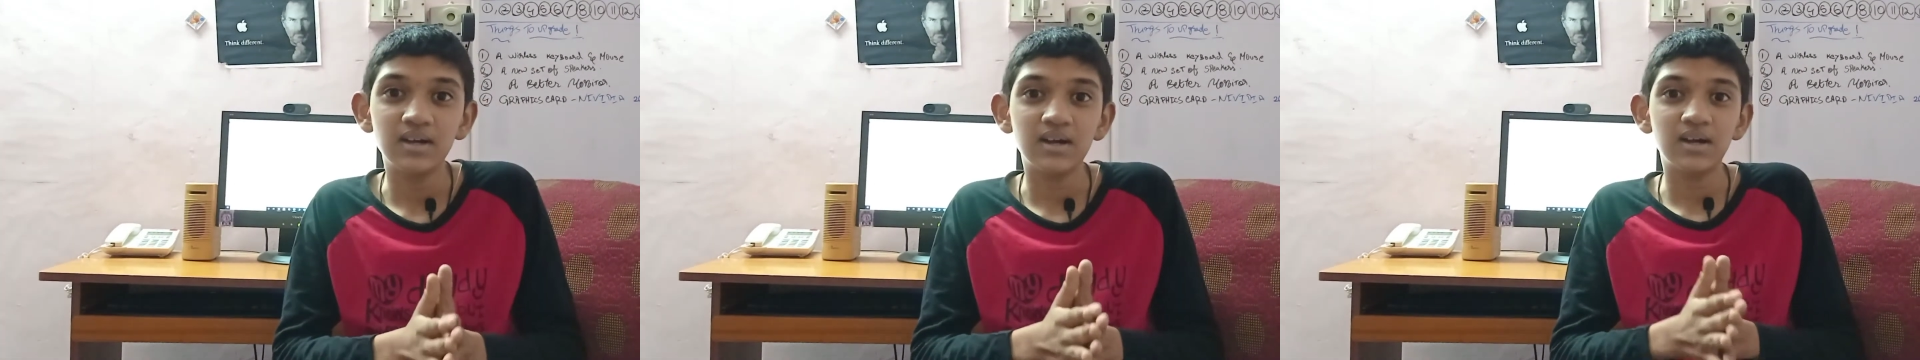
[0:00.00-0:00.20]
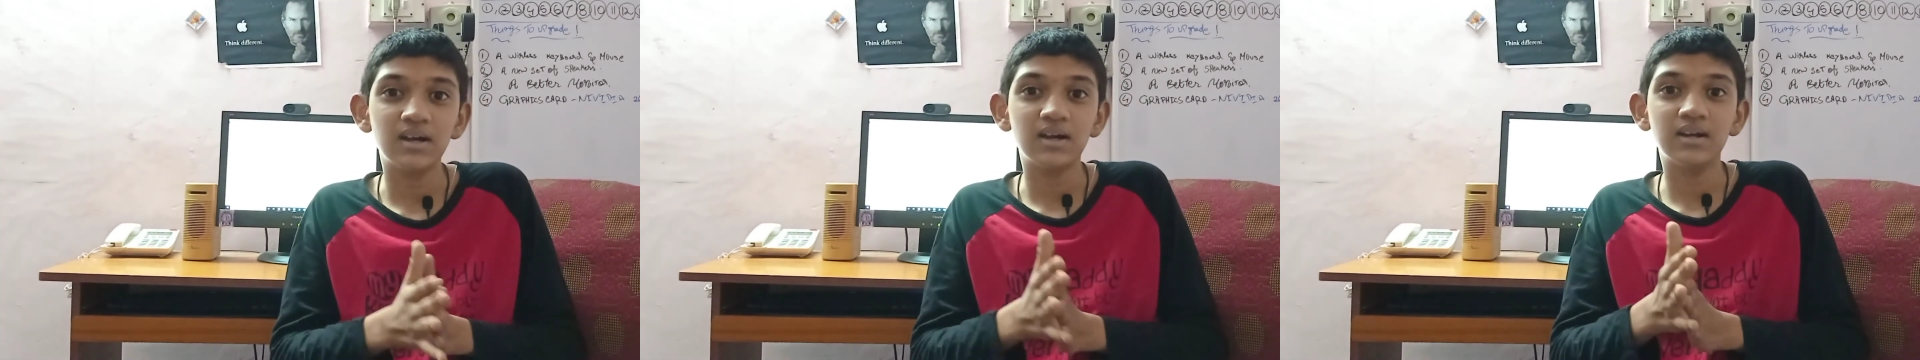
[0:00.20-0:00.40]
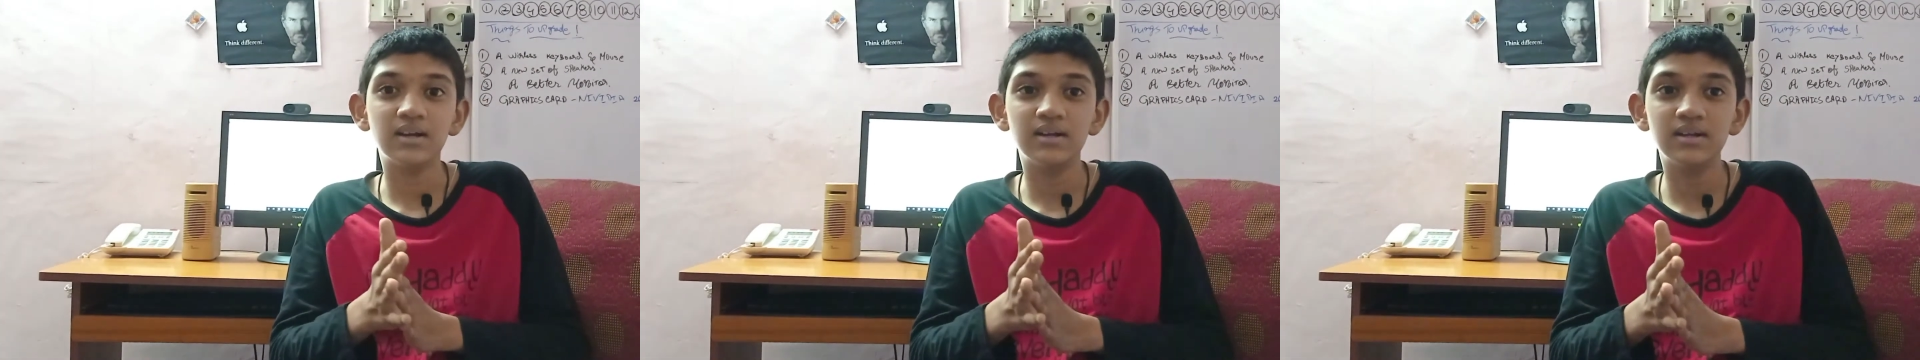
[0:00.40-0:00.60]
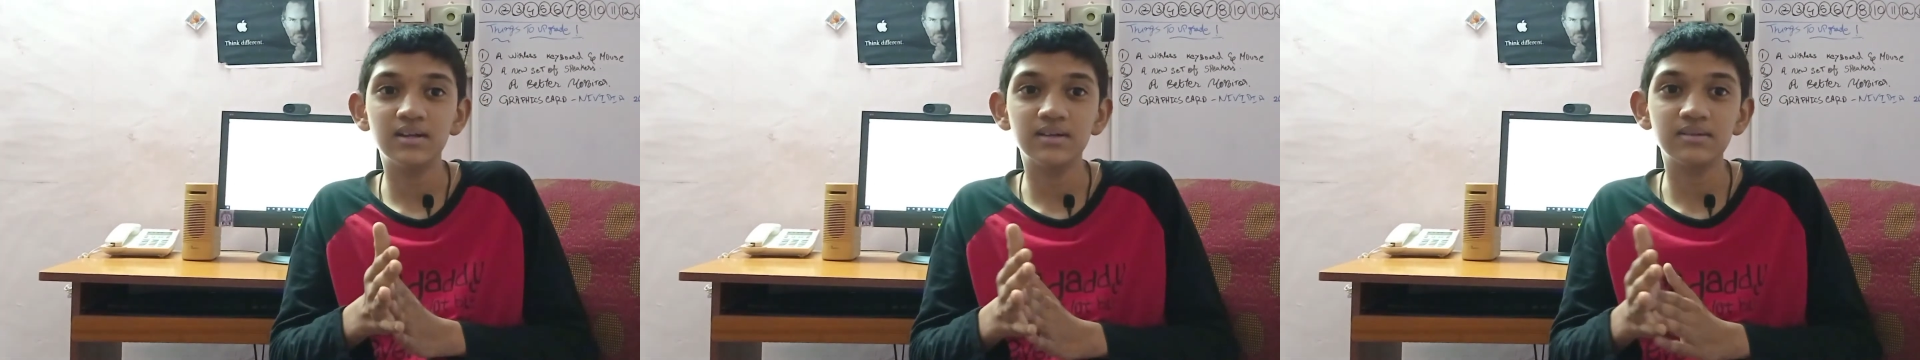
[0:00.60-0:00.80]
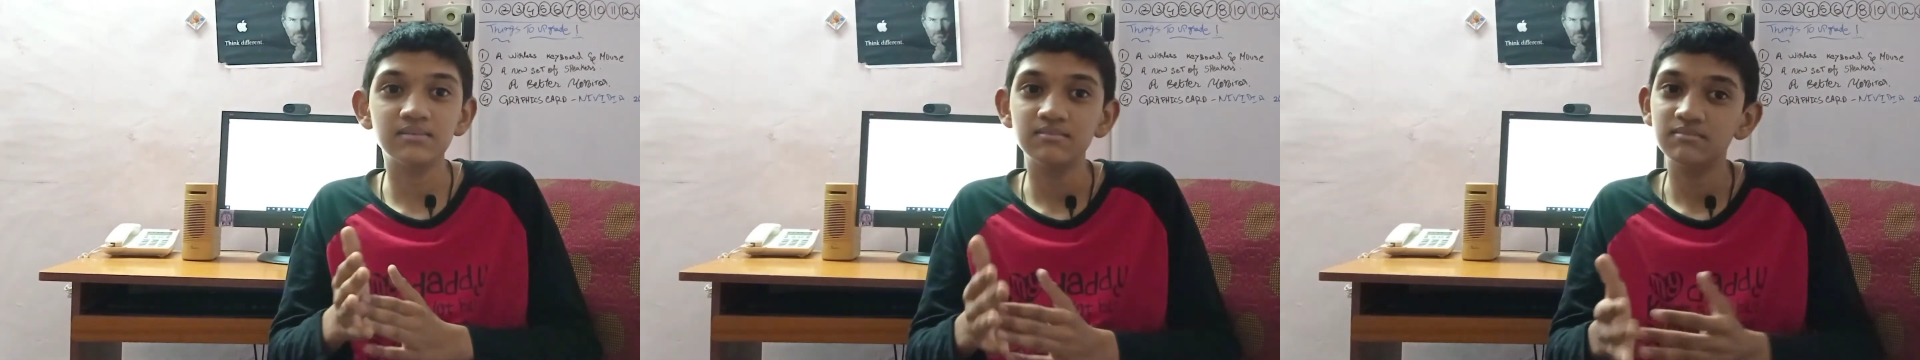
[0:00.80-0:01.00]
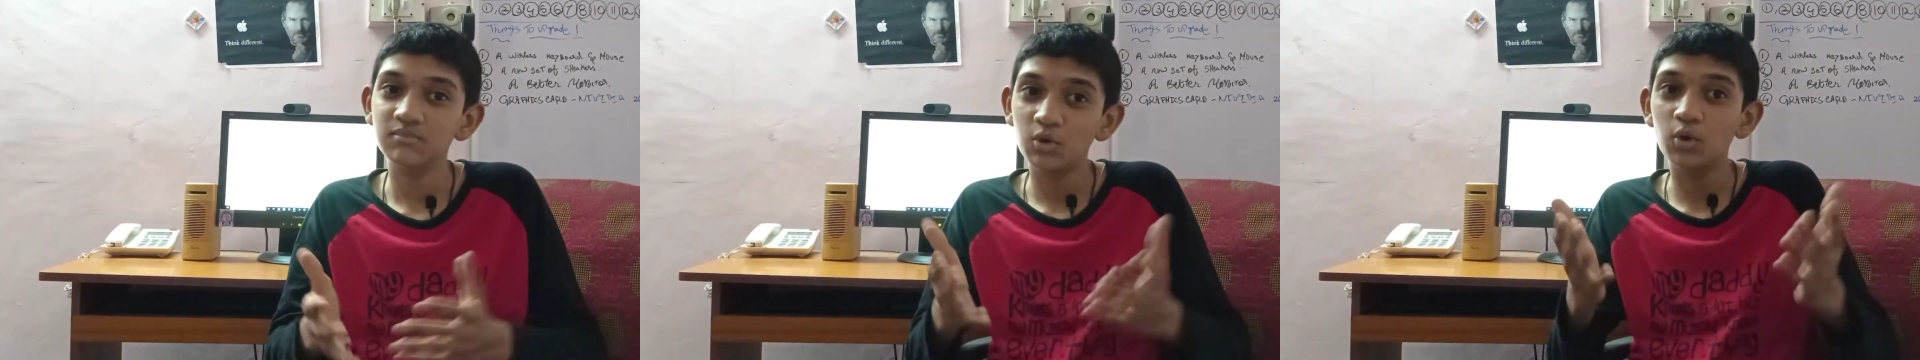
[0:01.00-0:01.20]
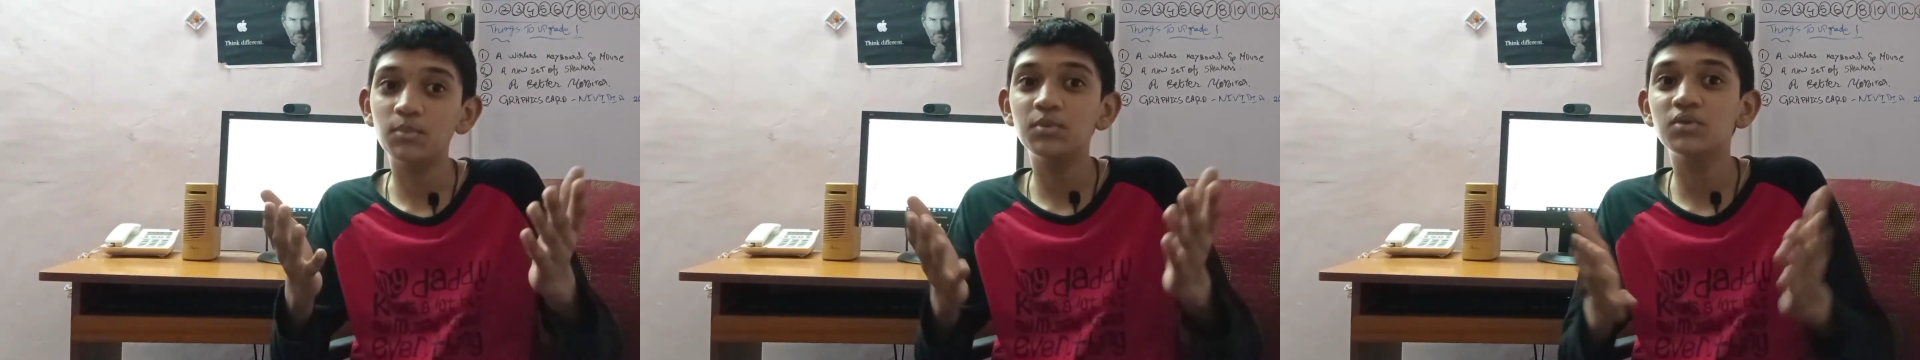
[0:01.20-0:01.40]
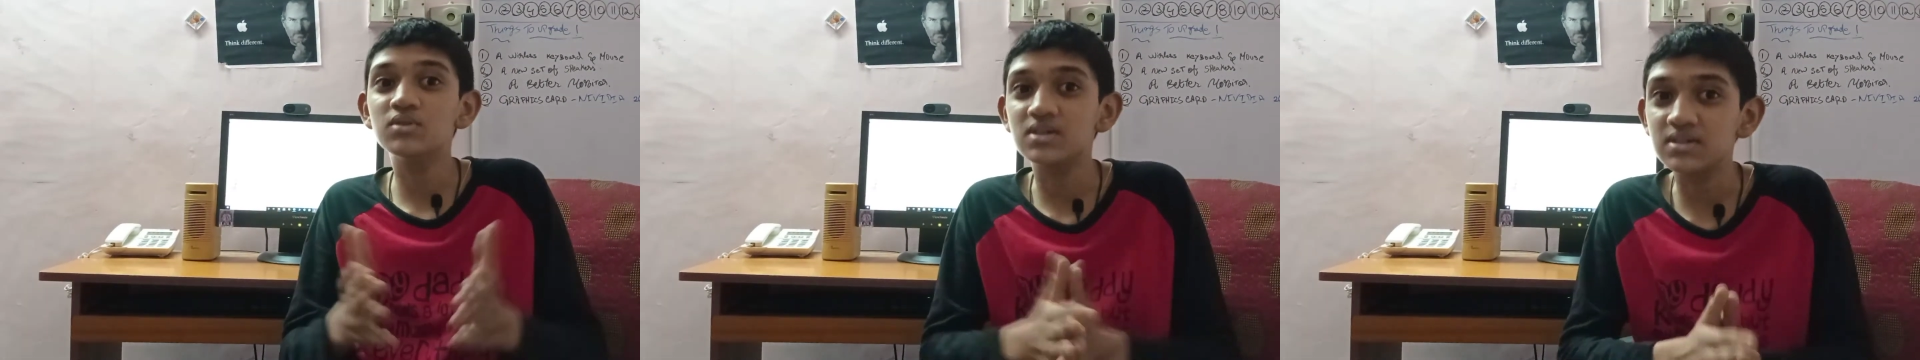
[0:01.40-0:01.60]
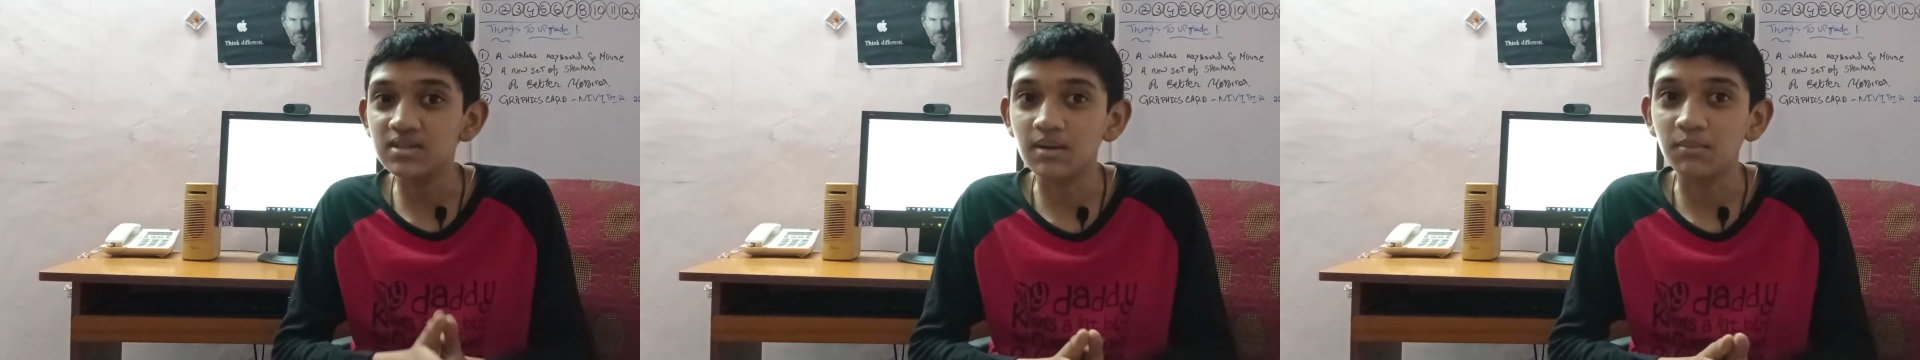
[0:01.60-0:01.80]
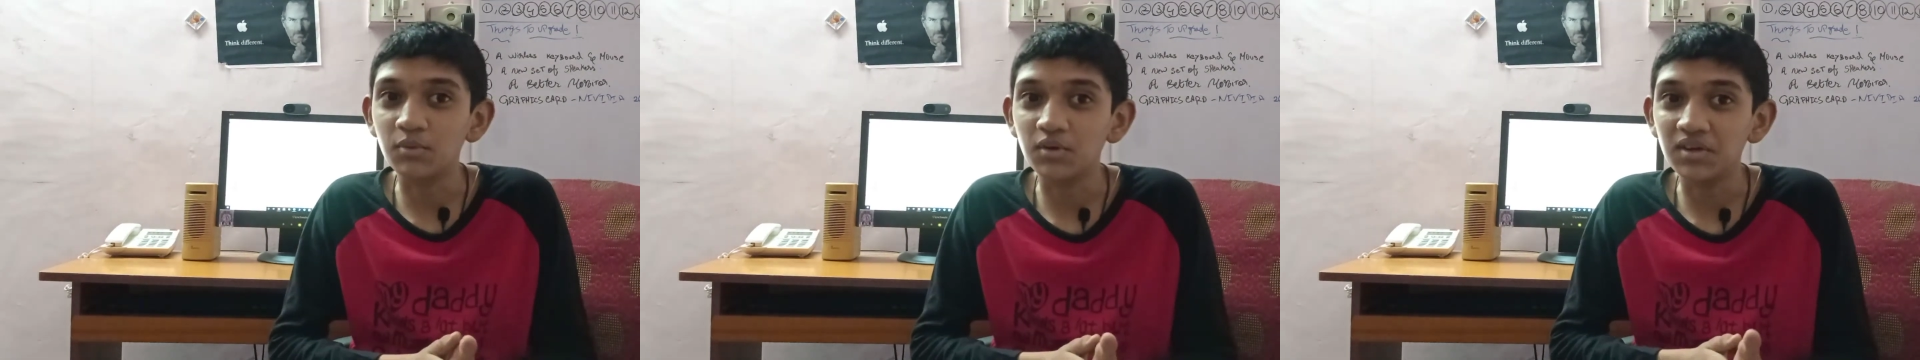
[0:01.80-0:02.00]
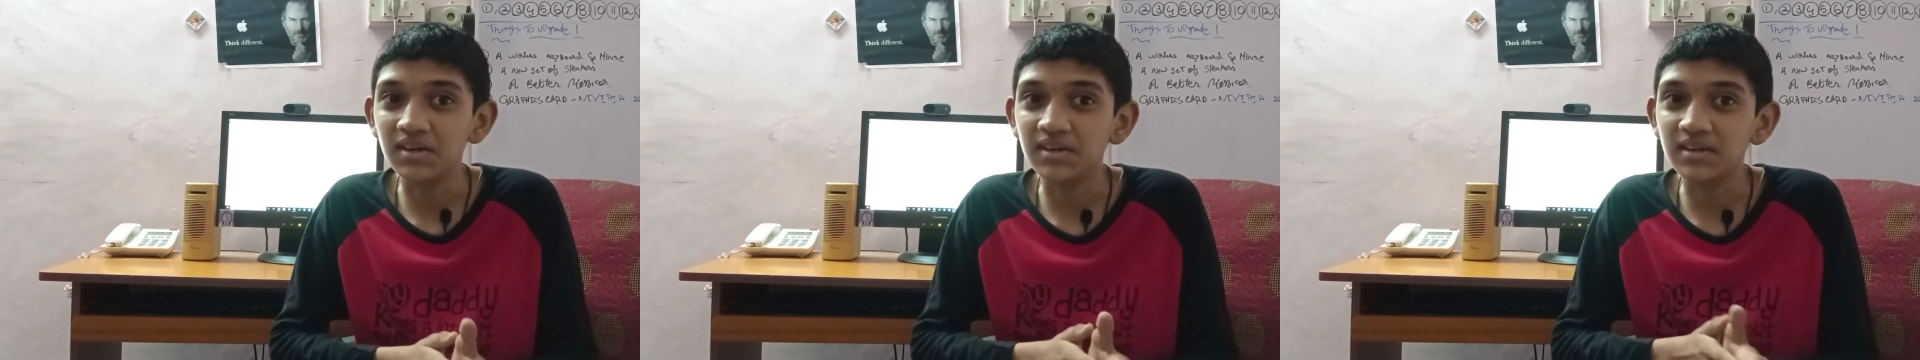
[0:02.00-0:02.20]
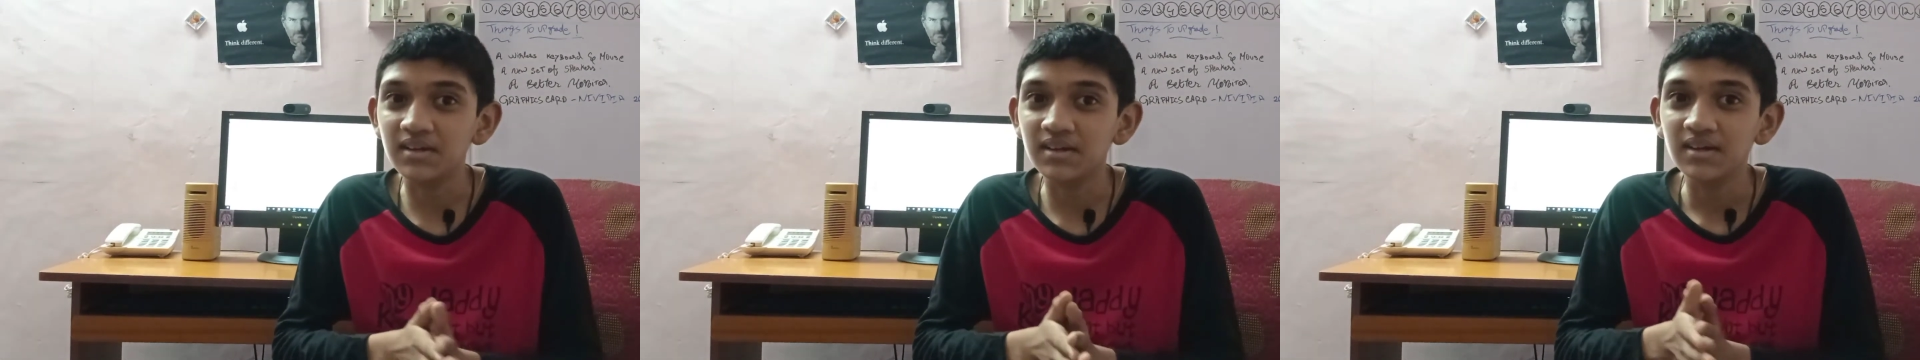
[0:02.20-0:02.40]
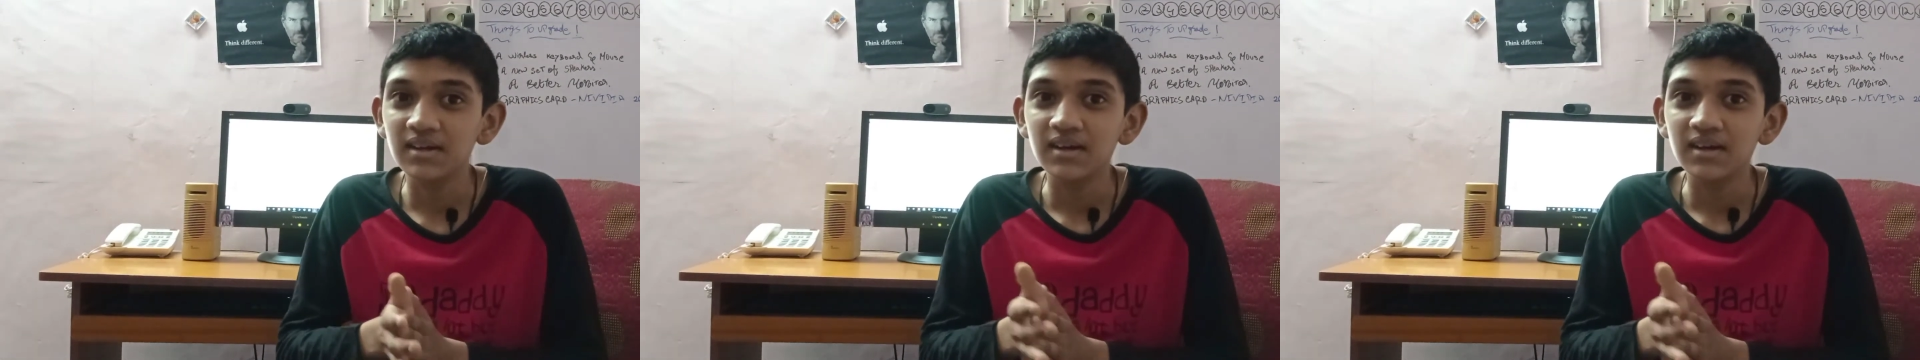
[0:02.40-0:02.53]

And hope you just support it.